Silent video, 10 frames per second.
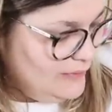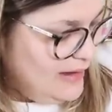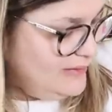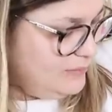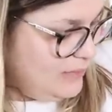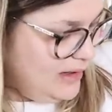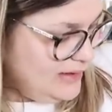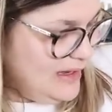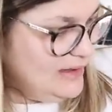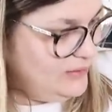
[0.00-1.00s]
That's my
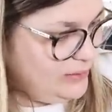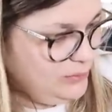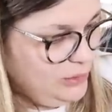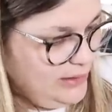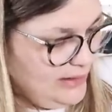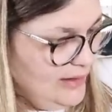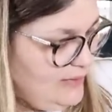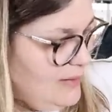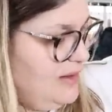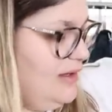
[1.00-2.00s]
guess from looking at
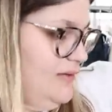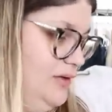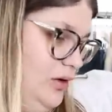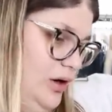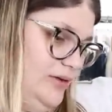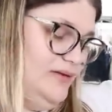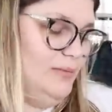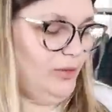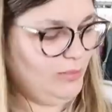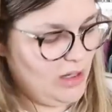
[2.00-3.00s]
that because there are
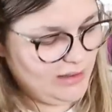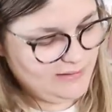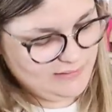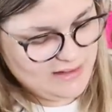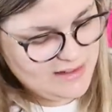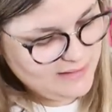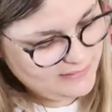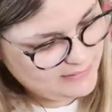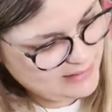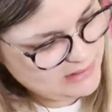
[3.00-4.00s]
zipper pockets on the
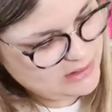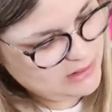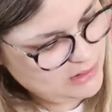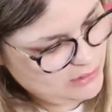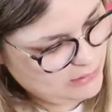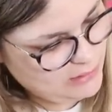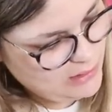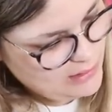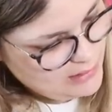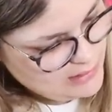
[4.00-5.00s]
inside too
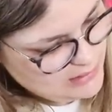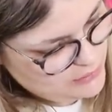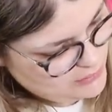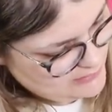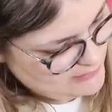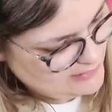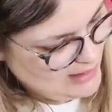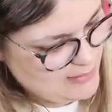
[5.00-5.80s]
interesting.